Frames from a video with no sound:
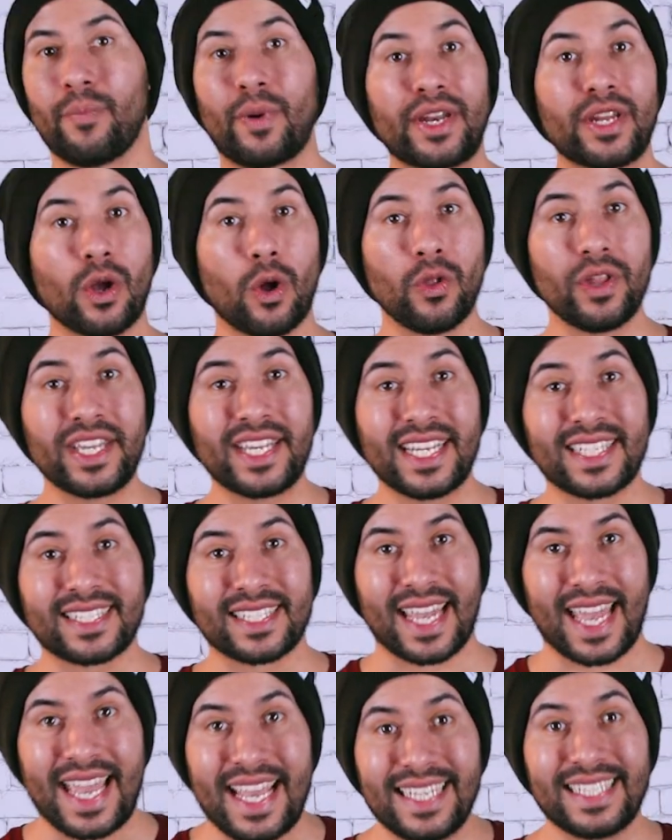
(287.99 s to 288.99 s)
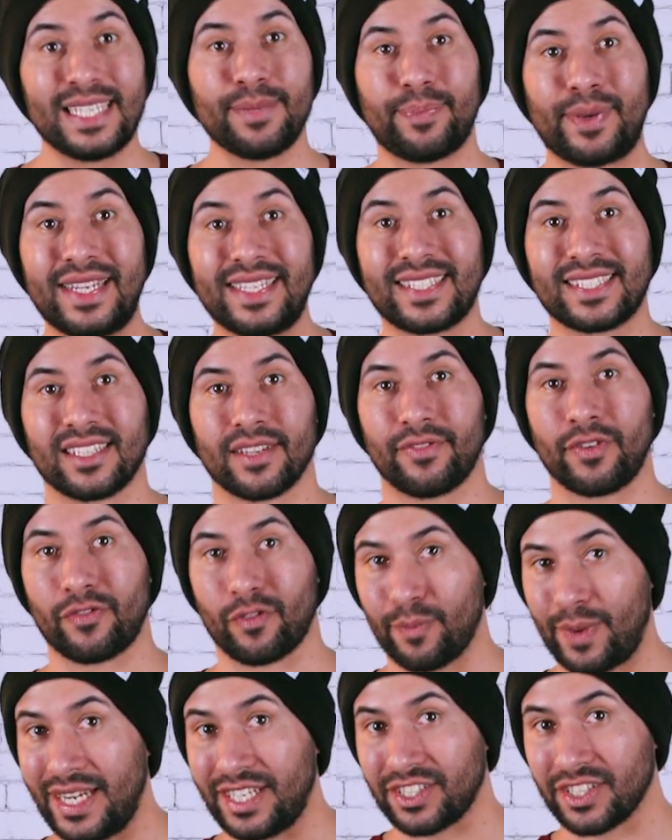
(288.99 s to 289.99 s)
but he only gets hazy pieces of
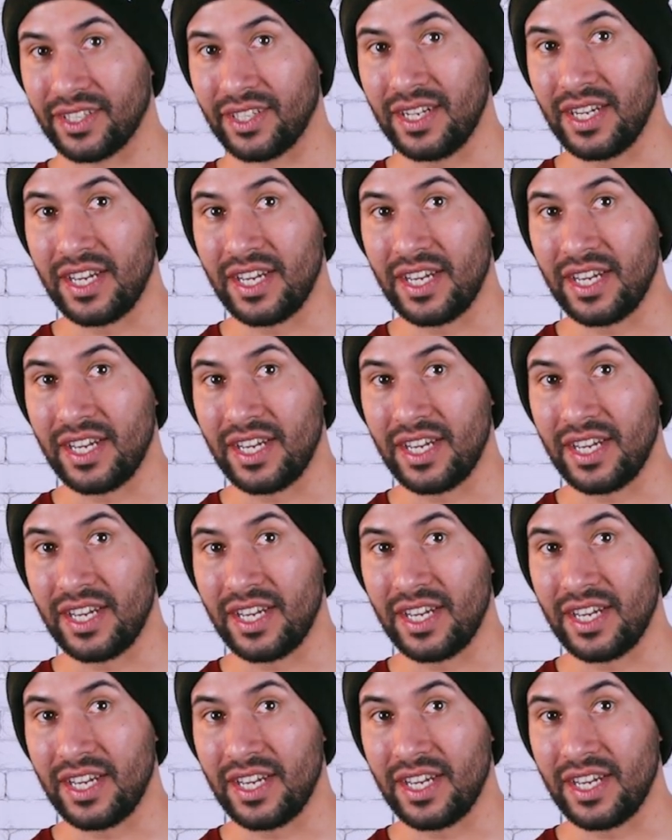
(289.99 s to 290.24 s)
information,